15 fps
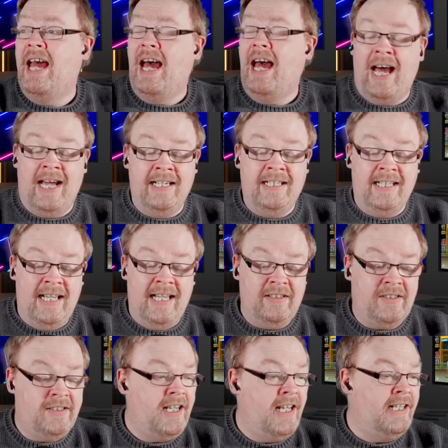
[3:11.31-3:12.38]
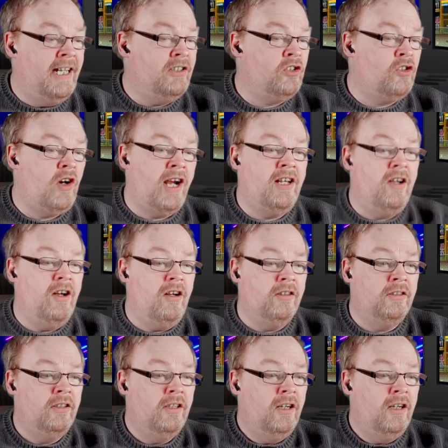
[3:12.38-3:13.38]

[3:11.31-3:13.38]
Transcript: And let's crack on.